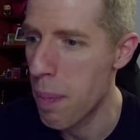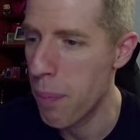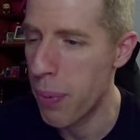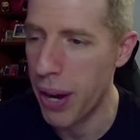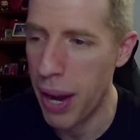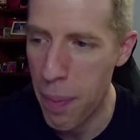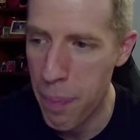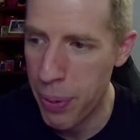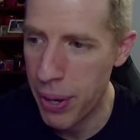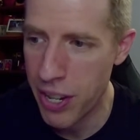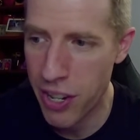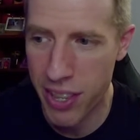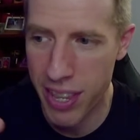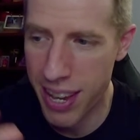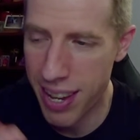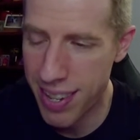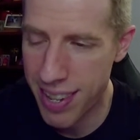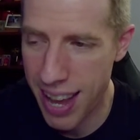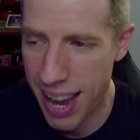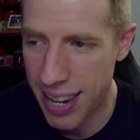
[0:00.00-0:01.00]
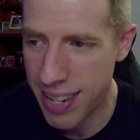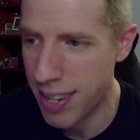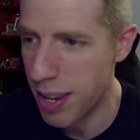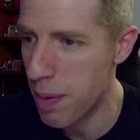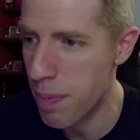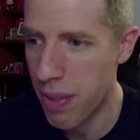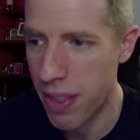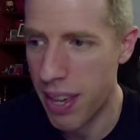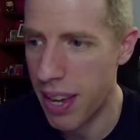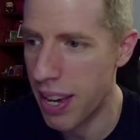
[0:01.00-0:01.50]
But I pitched the exact
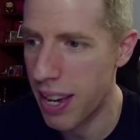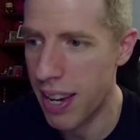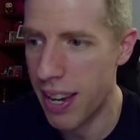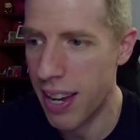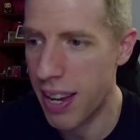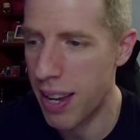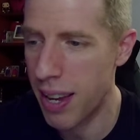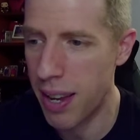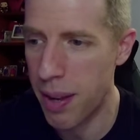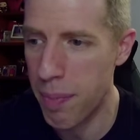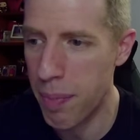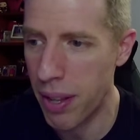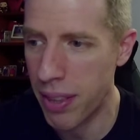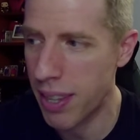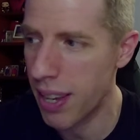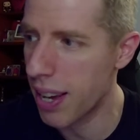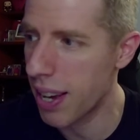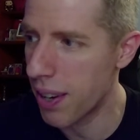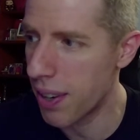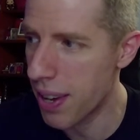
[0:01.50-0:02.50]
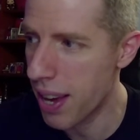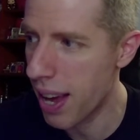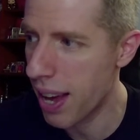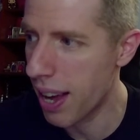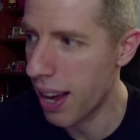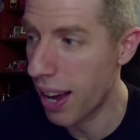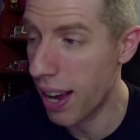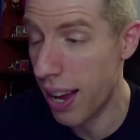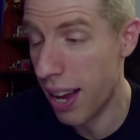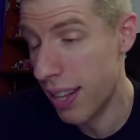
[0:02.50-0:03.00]
same thing uh, a month ago.
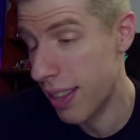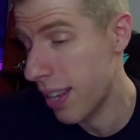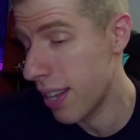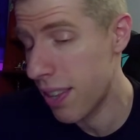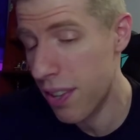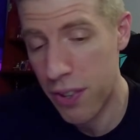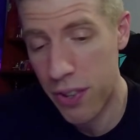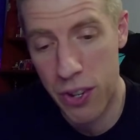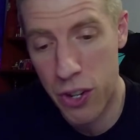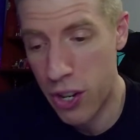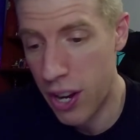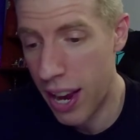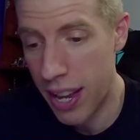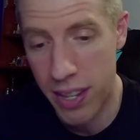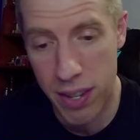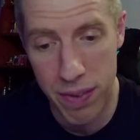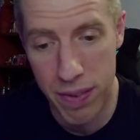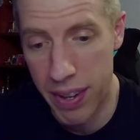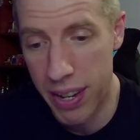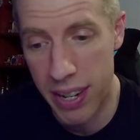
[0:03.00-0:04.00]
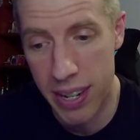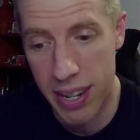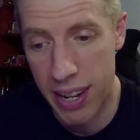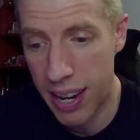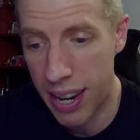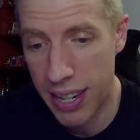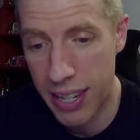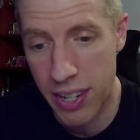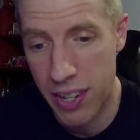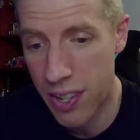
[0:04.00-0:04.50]
Yeah, I, I, think there's a chance of it.
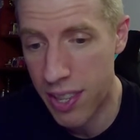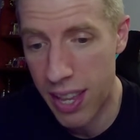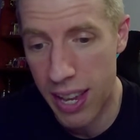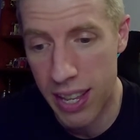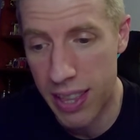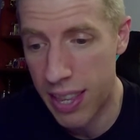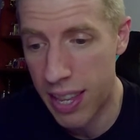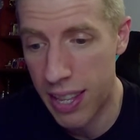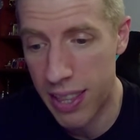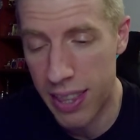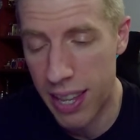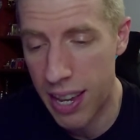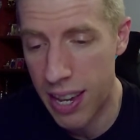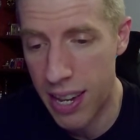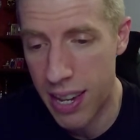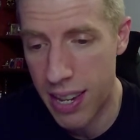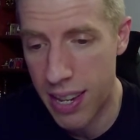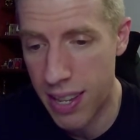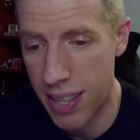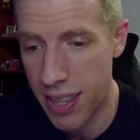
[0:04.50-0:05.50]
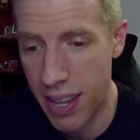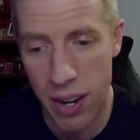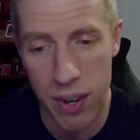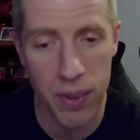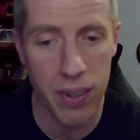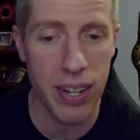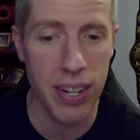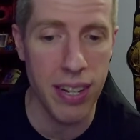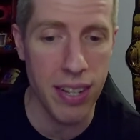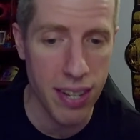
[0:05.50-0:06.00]
I just think that they they
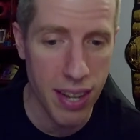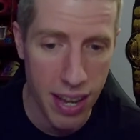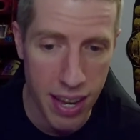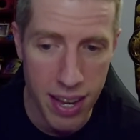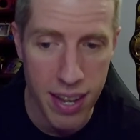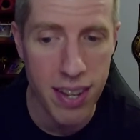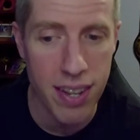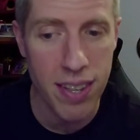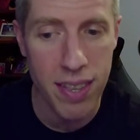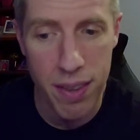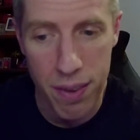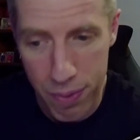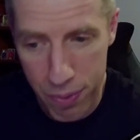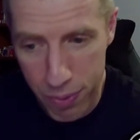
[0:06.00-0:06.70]
already teased